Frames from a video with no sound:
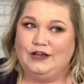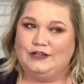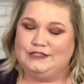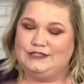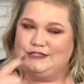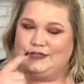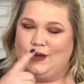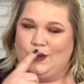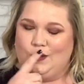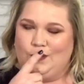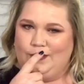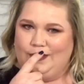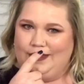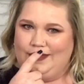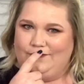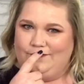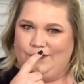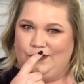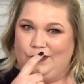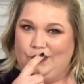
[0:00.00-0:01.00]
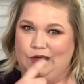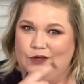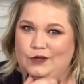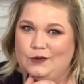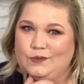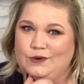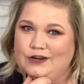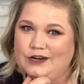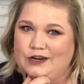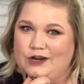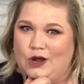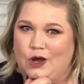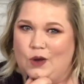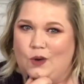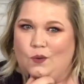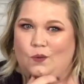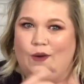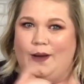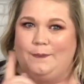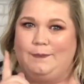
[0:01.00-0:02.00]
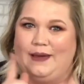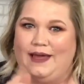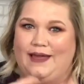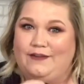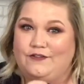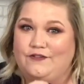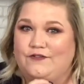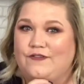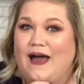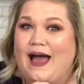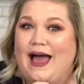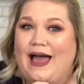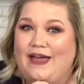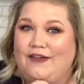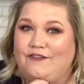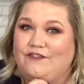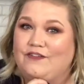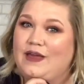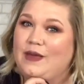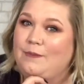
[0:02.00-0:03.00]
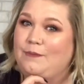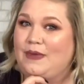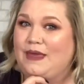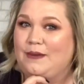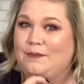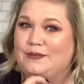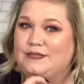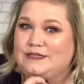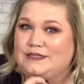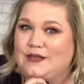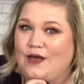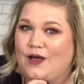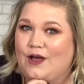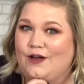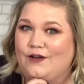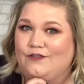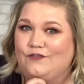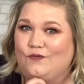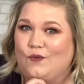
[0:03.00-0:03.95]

So if you want to know what my 5 commandments are